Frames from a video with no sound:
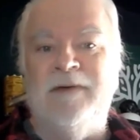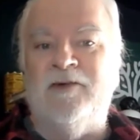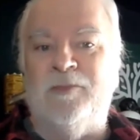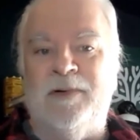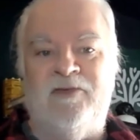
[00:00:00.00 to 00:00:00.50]

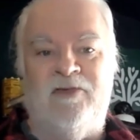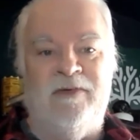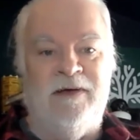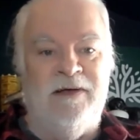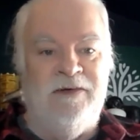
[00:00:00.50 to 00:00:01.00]
express
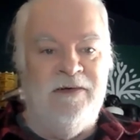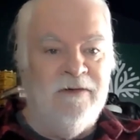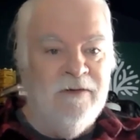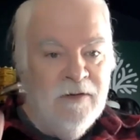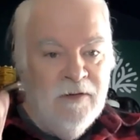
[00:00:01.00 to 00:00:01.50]
the
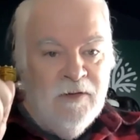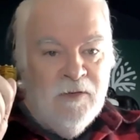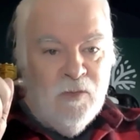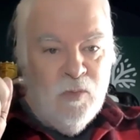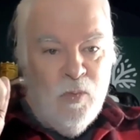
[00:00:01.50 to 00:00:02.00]
idea,
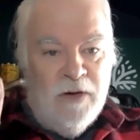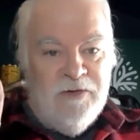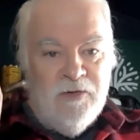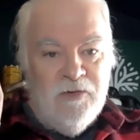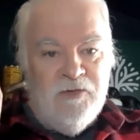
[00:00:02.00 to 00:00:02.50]

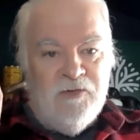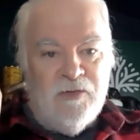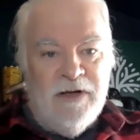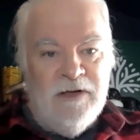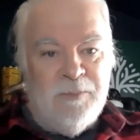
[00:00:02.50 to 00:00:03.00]
1 good
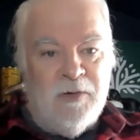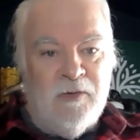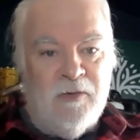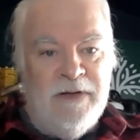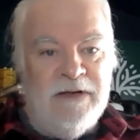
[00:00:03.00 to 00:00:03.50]
trade
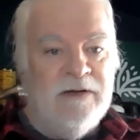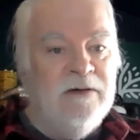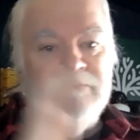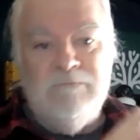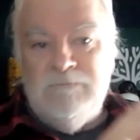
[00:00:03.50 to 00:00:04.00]
per week
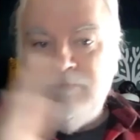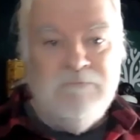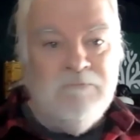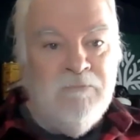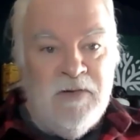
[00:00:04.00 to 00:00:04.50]

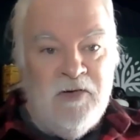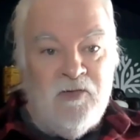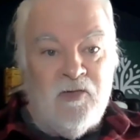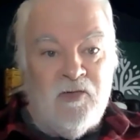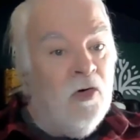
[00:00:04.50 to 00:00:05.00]

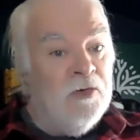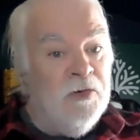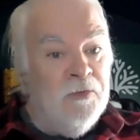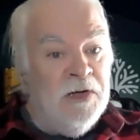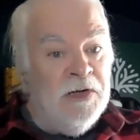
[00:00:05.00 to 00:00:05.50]
is all
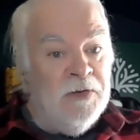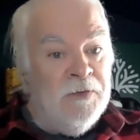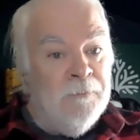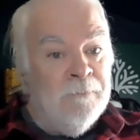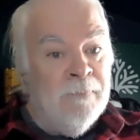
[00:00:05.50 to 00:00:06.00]
you
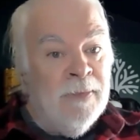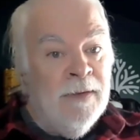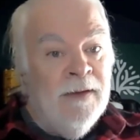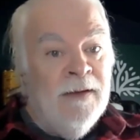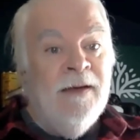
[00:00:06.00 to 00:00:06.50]
need.
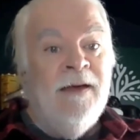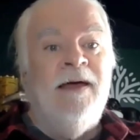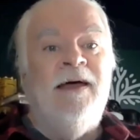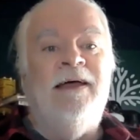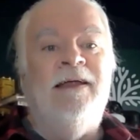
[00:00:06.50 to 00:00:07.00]

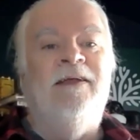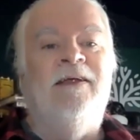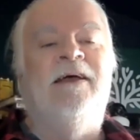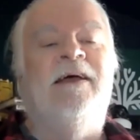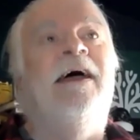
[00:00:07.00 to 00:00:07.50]

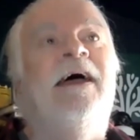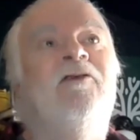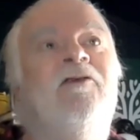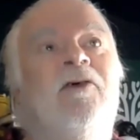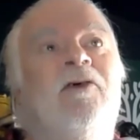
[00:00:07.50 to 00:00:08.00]
And
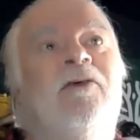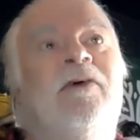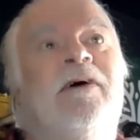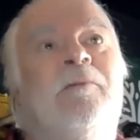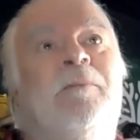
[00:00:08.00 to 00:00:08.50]

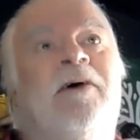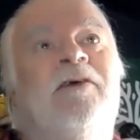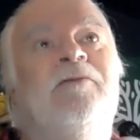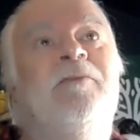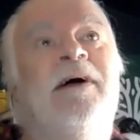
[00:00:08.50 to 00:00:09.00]
so
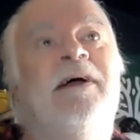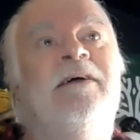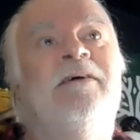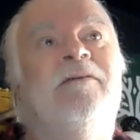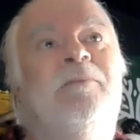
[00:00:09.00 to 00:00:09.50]
part of my